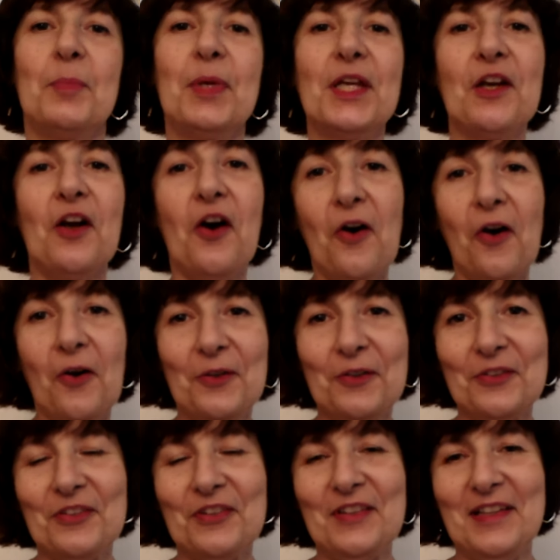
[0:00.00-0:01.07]

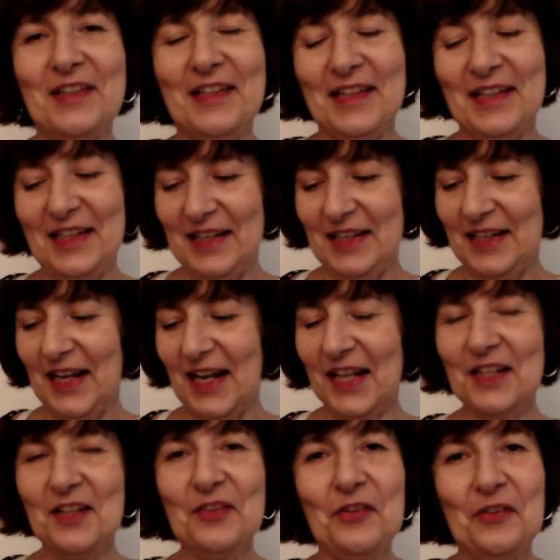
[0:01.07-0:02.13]
Because,
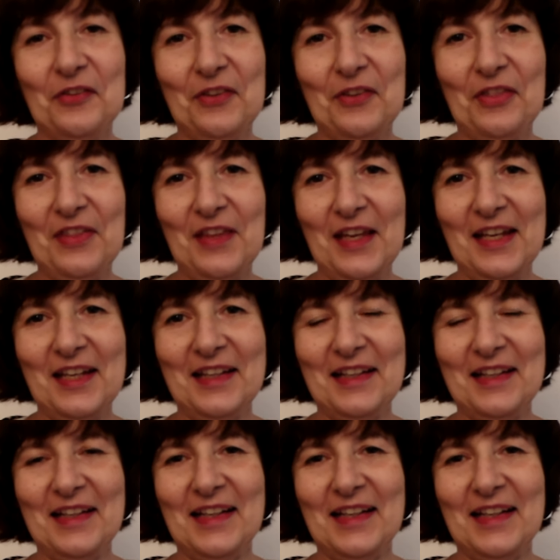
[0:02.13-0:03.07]
and this is the thing,